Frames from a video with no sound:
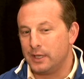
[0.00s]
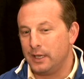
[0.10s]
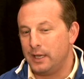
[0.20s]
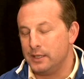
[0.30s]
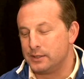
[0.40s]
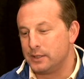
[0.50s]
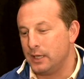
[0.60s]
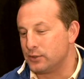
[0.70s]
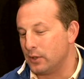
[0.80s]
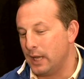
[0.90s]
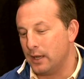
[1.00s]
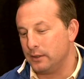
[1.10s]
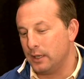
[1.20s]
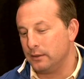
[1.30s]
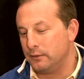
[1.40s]
he's turned
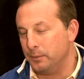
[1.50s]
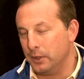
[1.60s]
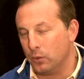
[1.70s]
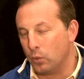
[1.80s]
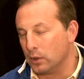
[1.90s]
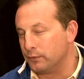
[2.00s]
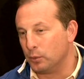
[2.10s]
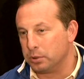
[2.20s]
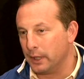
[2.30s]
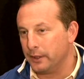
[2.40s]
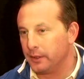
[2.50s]
out to be a wonderful player.